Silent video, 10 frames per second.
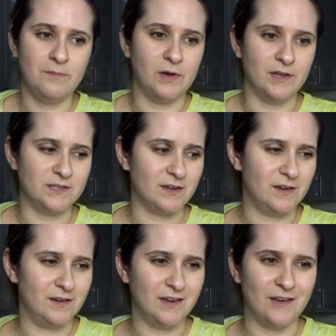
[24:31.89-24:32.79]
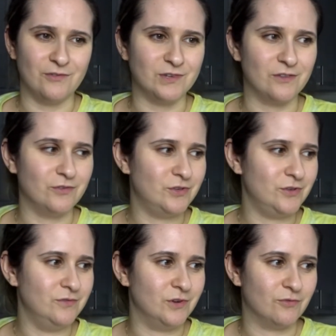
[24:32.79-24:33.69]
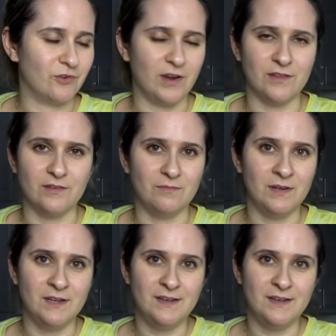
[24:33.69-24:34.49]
But yeah, those other 2, don't try them